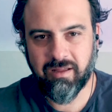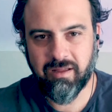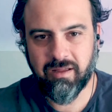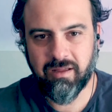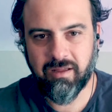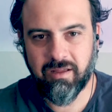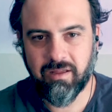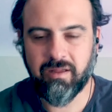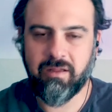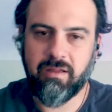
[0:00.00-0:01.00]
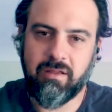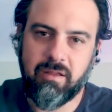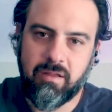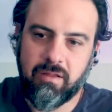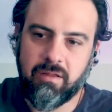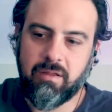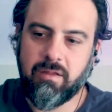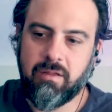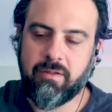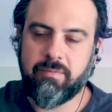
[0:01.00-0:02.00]

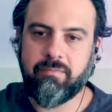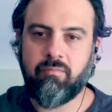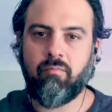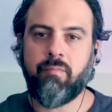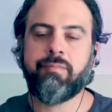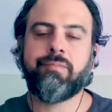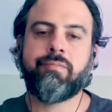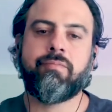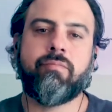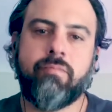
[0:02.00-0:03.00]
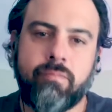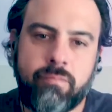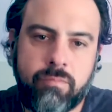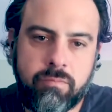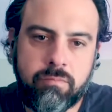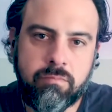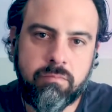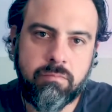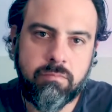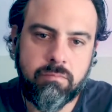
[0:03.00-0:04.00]

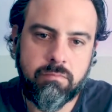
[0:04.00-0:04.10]
This person isn't speaking.